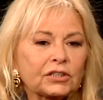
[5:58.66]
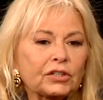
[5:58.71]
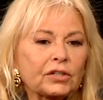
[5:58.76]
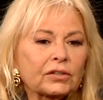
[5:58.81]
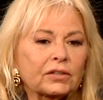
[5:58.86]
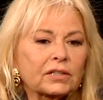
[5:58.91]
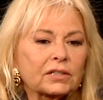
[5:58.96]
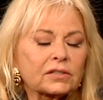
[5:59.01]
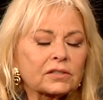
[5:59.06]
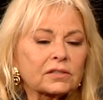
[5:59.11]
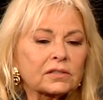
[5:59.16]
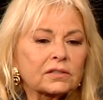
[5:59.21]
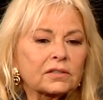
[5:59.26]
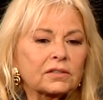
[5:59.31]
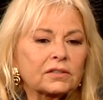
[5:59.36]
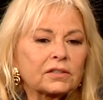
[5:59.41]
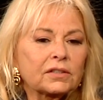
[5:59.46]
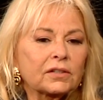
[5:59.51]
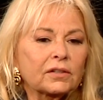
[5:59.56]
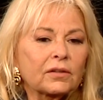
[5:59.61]
You know, because, uh,
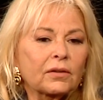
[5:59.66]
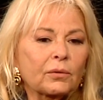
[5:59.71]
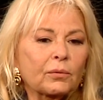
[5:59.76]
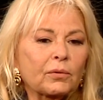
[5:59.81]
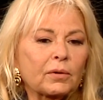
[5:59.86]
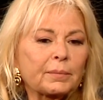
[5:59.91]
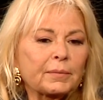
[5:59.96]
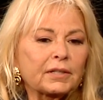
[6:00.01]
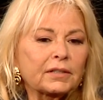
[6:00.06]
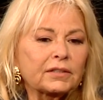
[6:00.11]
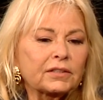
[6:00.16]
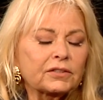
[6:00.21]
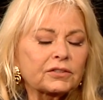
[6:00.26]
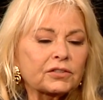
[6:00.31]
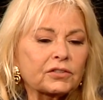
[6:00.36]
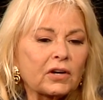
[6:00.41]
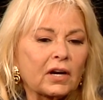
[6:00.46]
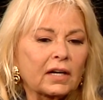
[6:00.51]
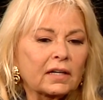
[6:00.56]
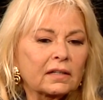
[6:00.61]
you know, the woman you
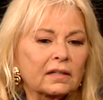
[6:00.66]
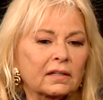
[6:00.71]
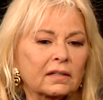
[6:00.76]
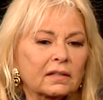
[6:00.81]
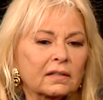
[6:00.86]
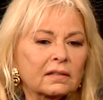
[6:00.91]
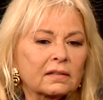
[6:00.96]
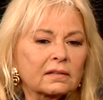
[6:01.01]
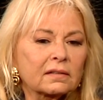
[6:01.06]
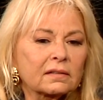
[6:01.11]
try to,